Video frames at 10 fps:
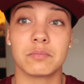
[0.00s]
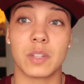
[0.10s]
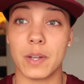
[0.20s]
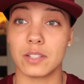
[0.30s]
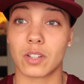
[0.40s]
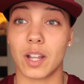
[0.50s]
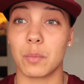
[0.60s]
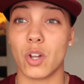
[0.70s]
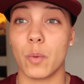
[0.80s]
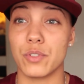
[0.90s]
depends on how
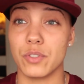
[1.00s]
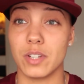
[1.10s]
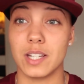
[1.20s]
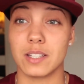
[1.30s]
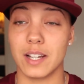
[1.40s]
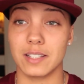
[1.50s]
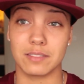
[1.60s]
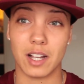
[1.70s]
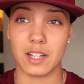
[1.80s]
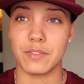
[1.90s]
many copies you need, and
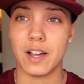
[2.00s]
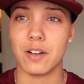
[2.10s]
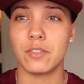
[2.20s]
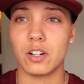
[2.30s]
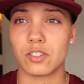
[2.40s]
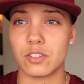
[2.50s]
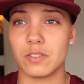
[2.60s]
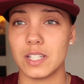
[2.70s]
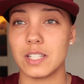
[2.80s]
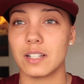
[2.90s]
kind of how fast you
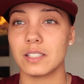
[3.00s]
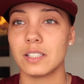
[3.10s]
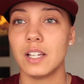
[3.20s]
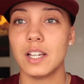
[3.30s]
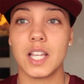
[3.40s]
need it done.